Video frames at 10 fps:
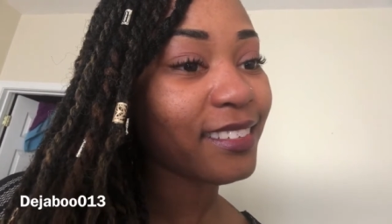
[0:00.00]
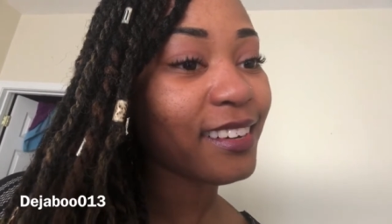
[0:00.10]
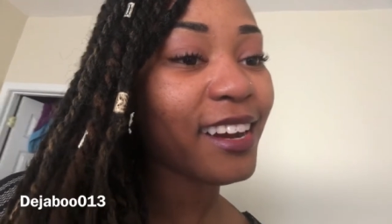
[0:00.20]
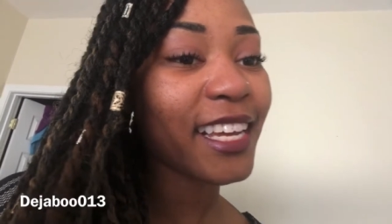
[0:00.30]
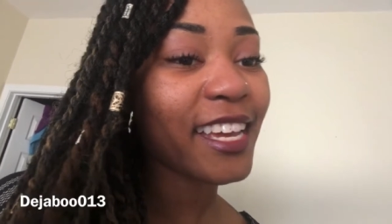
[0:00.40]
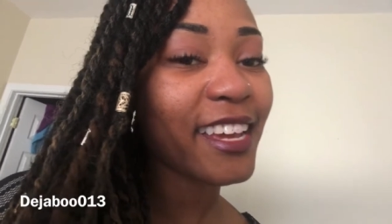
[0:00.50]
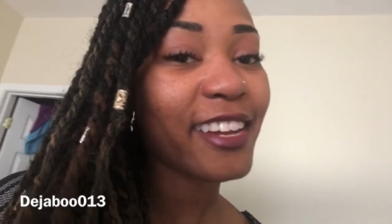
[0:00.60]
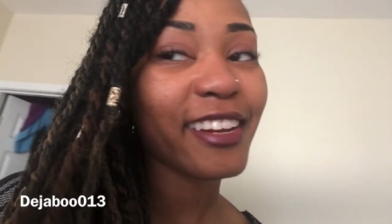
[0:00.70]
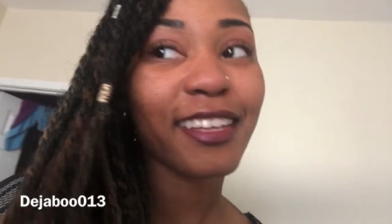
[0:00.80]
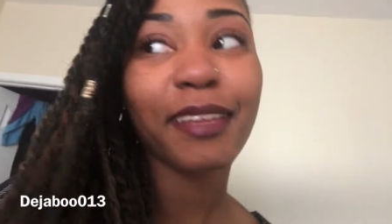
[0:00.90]
I can't
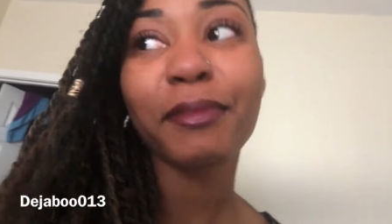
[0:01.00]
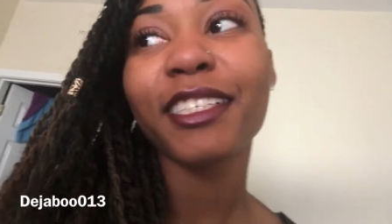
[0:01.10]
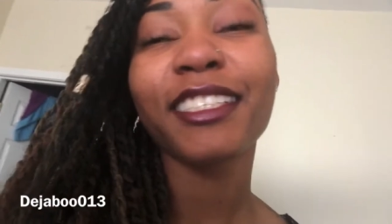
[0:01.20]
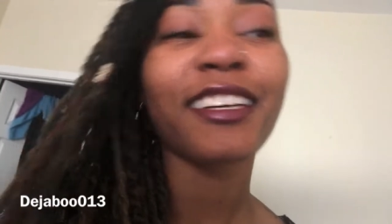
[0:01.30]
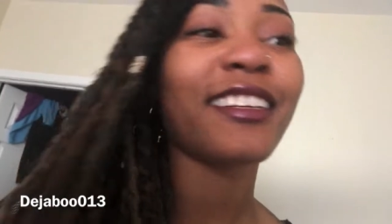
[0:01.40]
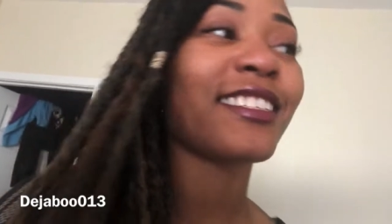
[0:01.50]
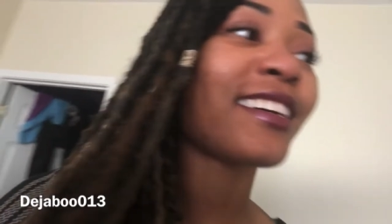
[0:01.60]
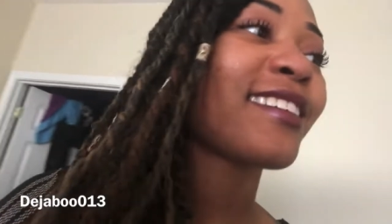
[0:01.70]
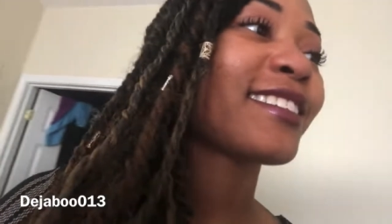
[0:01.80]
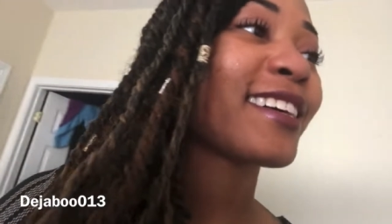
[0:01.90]
hear you. Let me just turn this
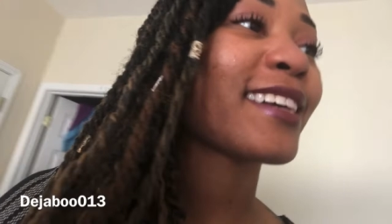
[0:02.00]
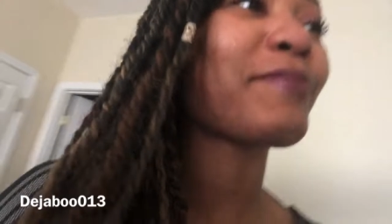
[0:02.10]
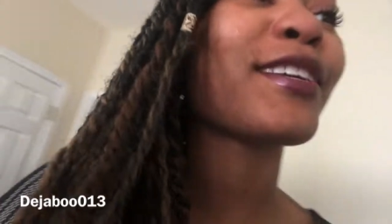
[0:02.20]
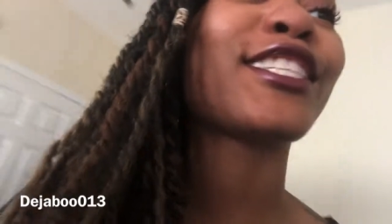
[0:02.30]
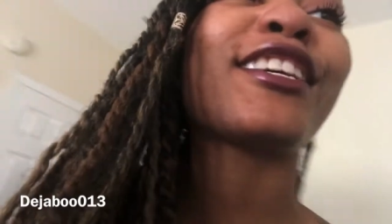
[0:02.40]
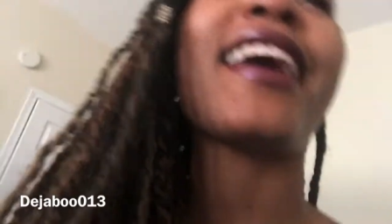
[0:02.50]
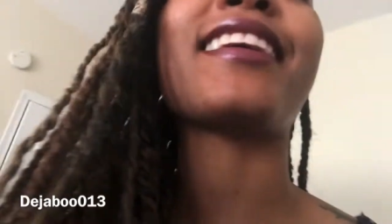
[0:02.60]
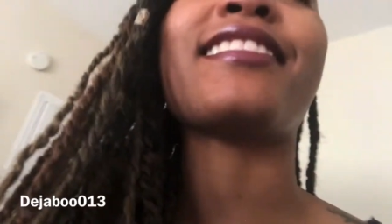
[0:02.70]
off so I can make sure I can